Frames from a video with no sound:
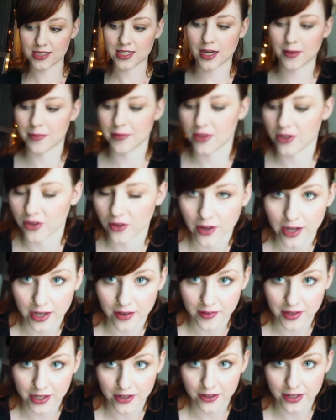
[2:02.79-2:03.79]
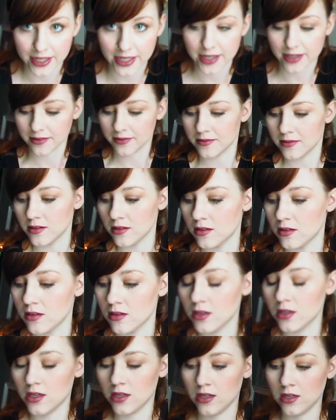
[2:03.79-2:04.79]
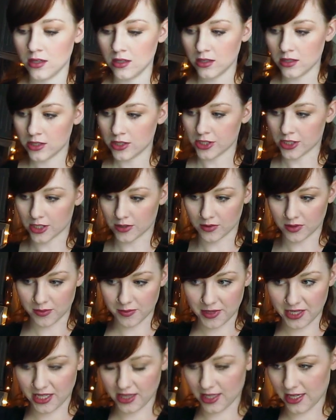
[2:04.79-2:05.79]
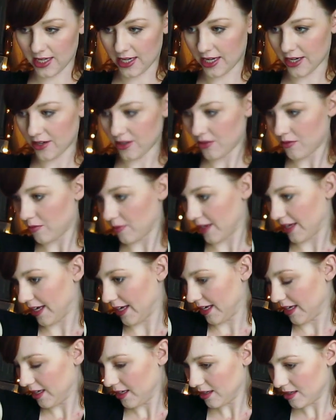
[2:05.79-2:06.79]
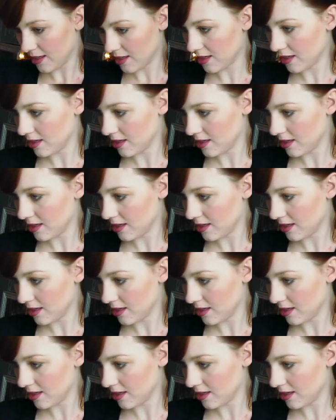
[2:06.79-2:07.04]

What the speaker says: top of the crown area. You're going to want to pin that out of the way.